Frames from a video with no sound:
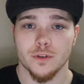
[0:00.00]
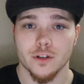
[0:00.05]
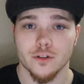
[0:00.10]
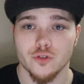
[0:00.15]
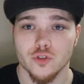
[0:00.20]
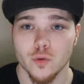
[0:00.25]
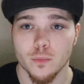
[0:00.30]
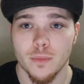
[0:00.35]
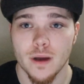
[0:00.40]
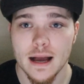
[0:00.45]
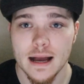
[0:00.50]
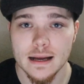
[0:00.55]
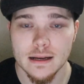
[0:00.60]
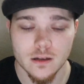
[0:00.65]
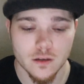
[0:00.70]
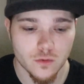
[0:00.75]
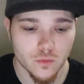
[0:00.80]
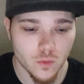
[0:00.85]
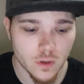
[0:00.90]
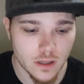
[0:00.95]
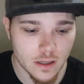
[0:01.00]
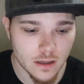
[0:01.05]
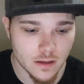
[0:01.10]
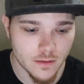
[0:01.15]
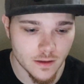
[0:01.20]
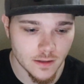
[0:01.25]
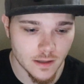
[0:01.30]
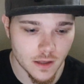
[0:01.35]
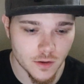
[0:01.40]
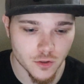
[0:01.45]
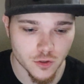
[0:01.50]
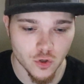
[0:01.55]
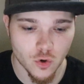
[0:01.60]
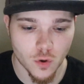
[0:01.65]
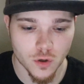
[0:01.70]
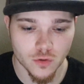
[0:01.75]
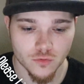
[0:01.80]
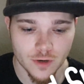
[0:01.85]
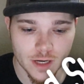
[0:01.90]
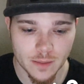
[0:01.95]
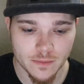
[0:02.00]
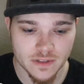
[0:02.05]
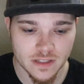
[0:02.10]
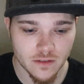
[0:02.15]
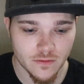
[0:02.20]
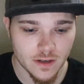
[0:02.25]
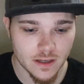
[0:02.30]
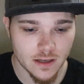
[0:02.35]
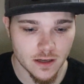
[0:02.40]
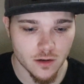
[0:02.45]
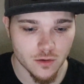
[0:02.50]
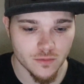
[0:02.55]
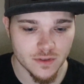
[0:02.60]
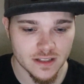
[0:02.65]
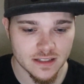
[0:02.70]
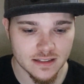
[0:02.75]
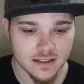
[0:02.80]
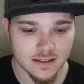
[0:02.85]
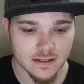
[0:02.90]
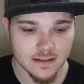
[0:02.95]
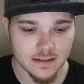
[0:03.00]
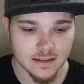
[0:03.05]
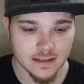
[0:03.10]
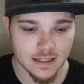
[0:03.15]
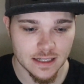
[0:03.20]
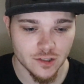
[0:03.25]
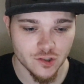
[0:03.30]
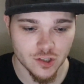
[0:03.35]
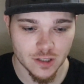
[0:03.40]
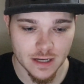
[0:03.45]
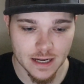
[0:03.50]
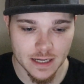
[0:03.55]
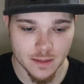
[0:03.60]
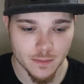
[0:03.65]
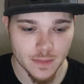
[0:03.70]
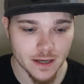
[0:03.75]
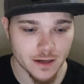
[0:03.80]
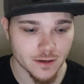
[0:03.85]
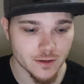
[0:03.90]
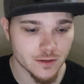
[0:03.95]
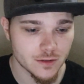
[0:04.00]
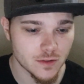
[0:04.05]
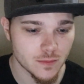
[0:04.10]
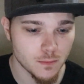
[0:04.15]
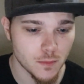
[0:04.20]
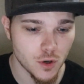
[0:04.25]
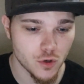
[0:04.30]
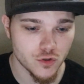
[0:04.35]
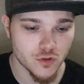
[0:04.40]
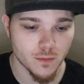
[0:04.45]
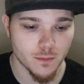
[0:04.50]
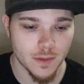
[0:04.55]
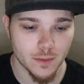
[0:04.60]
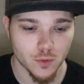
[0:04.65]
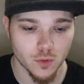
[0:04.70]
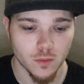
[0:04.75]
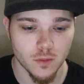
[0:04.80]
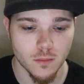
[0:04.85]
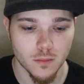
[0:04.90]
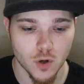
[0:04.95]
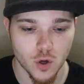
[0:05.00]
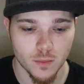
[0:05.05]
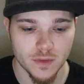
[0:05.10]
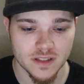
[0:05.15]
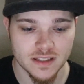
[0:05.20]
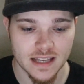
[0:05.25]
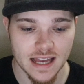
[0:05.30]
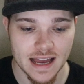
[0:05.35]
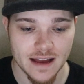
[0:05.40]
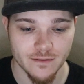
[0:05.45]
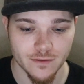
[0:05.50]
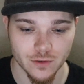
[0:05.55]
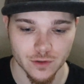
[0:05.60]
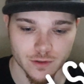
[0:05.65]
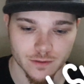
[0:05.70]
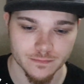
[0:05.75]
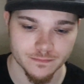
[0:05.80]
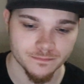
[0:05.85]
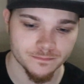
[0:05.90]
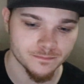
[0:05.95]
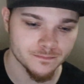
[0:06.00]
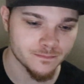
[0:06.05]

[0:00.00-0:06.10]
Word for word: Superhero Group back with another Gordon Ramsay video. This is Kitchen Nightmares, most memorable moments ever.